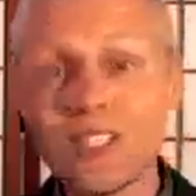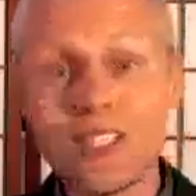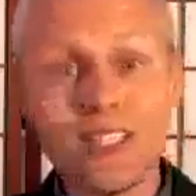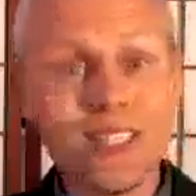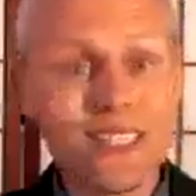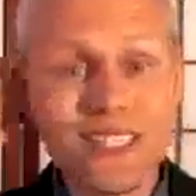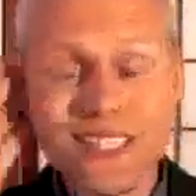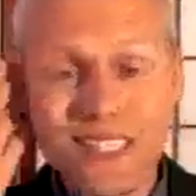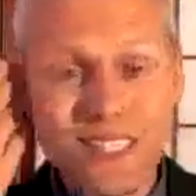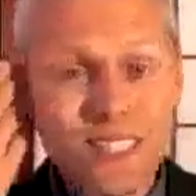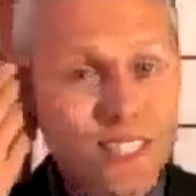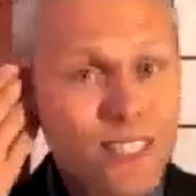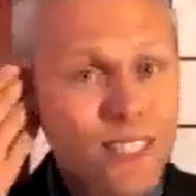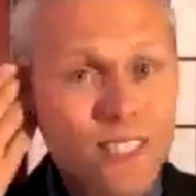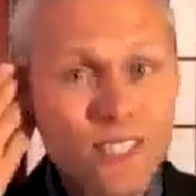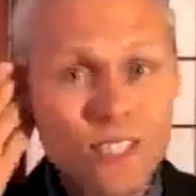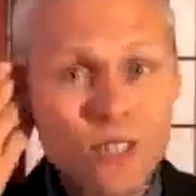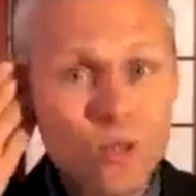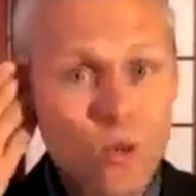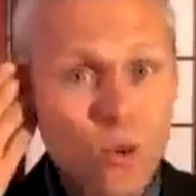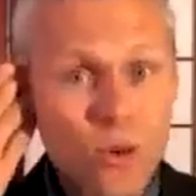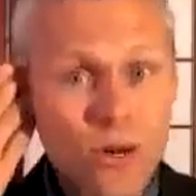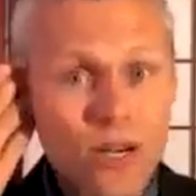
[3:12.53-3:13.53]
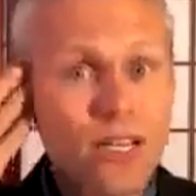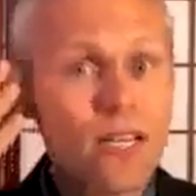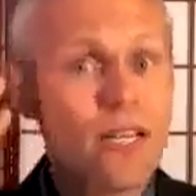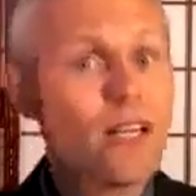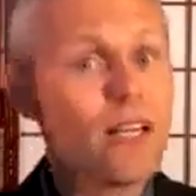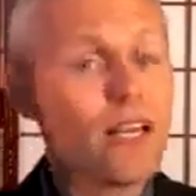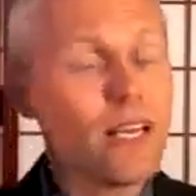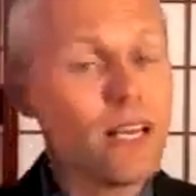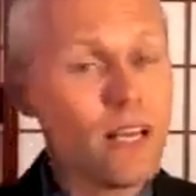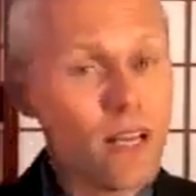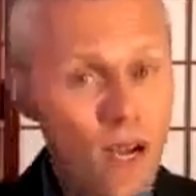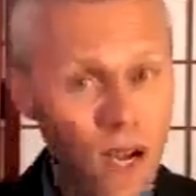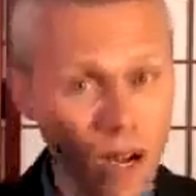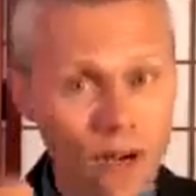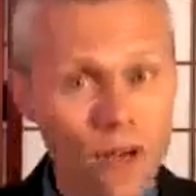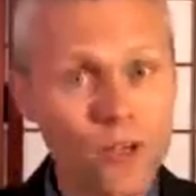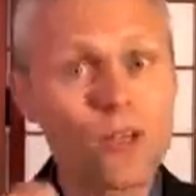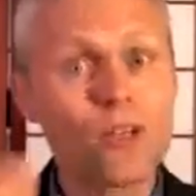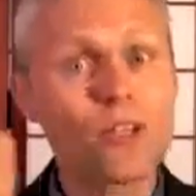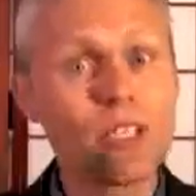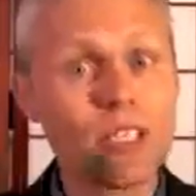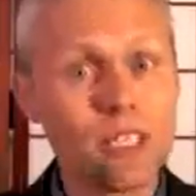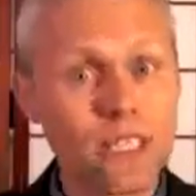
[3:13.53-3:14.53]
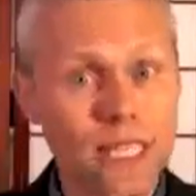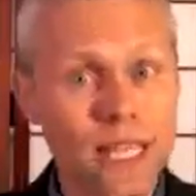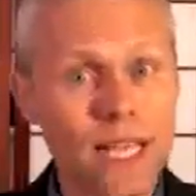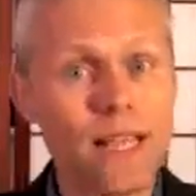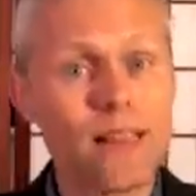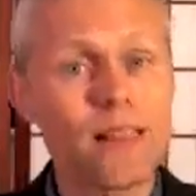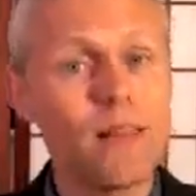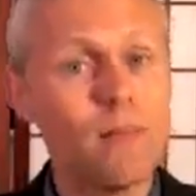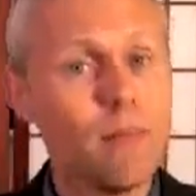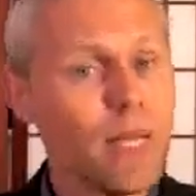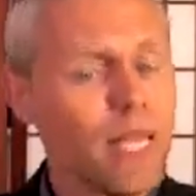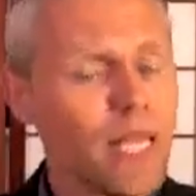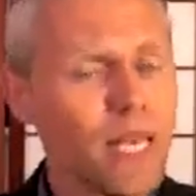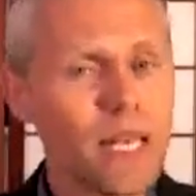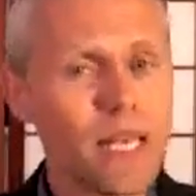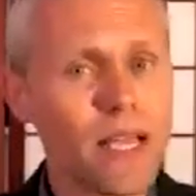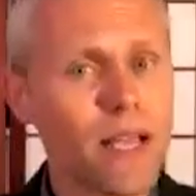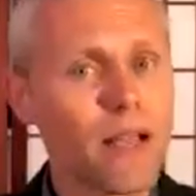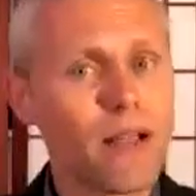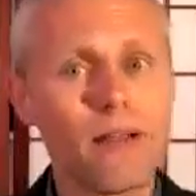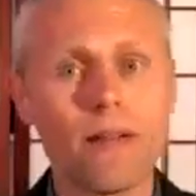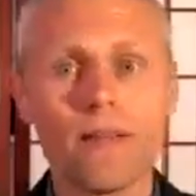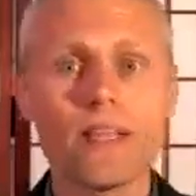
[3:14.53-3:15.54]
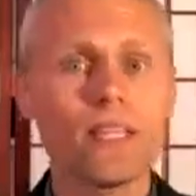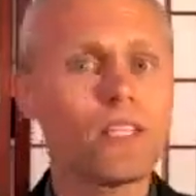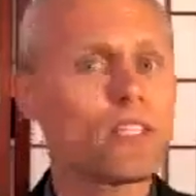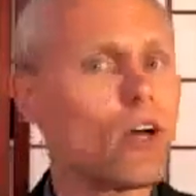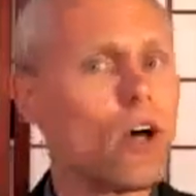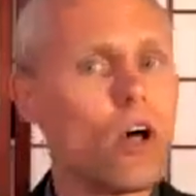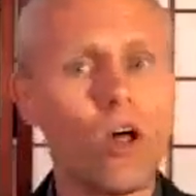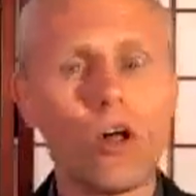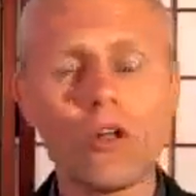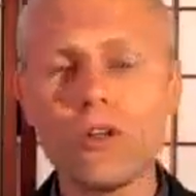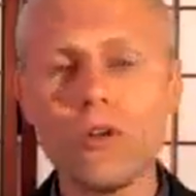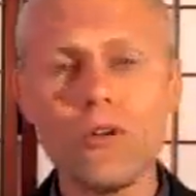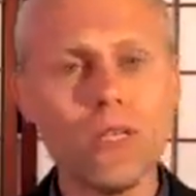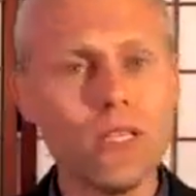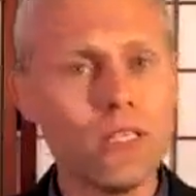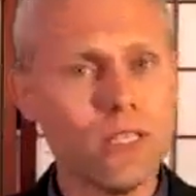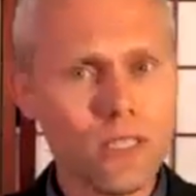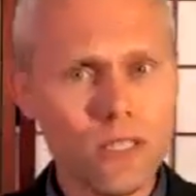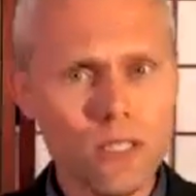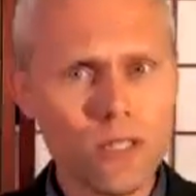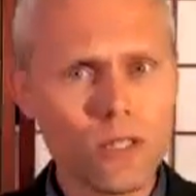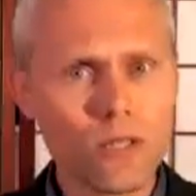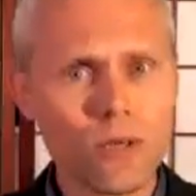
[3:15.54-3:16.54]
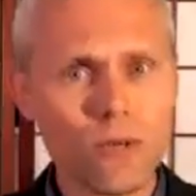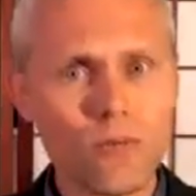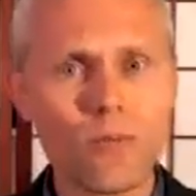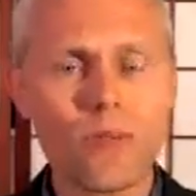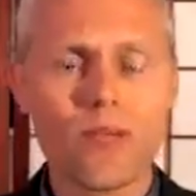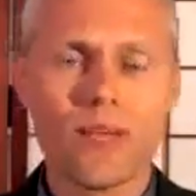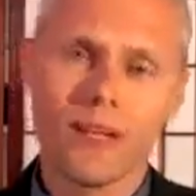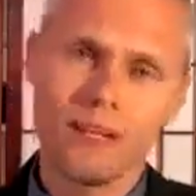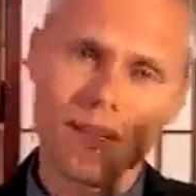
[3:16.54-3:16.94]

Just listen to the story and understand the meaning. That's all you need to do.